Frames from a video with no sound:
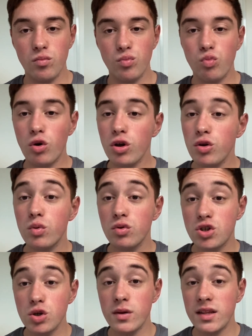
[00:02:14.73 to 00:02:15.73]
what you will
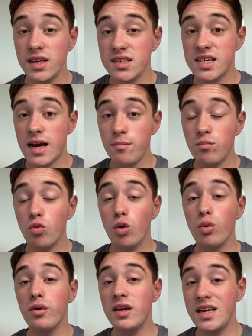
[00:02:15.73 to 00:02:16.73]
do in the exam,
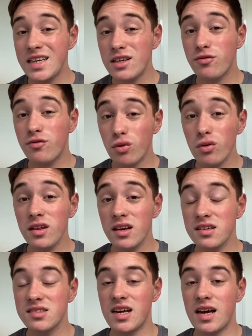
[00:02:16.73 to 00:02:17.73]
what you need for the
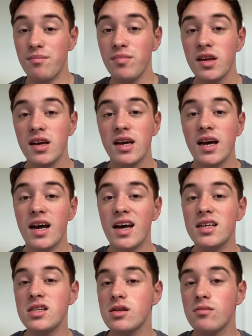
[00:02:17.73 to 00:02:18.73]
exam,
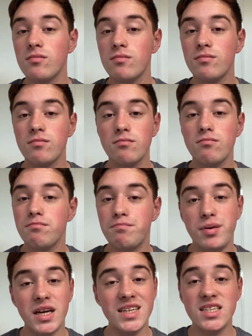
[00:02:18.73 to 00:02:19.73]
and
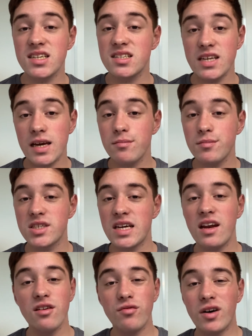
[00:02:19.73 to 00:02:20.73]
basic tips
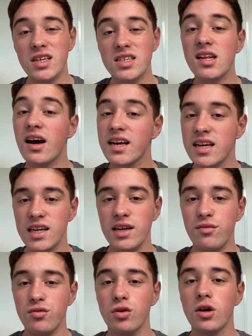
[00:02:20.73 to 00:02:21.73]
and advice that I can
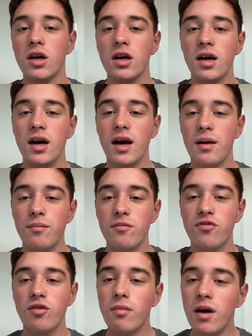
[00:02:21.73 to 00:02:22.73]
give you
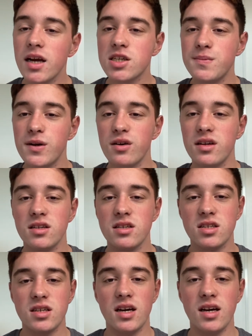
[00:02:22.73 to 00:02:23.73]
from my
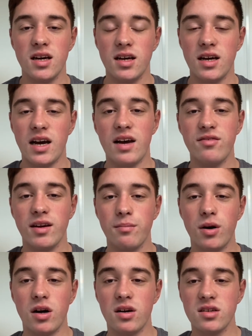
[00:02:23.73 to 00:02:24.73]
experience having
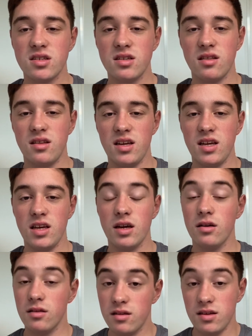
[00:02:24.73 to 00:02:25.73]
passed
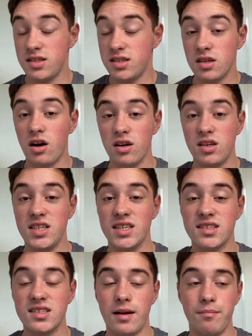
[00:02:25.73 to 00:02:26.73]
this RT
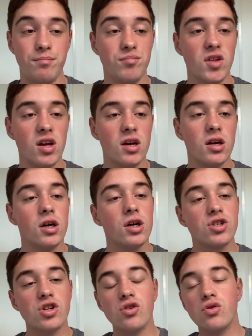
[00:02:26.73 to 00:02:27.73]
exam.
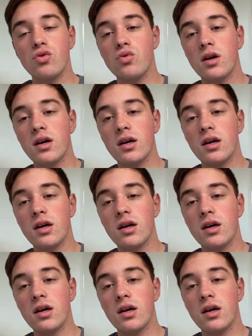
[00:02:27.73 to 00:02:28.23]
So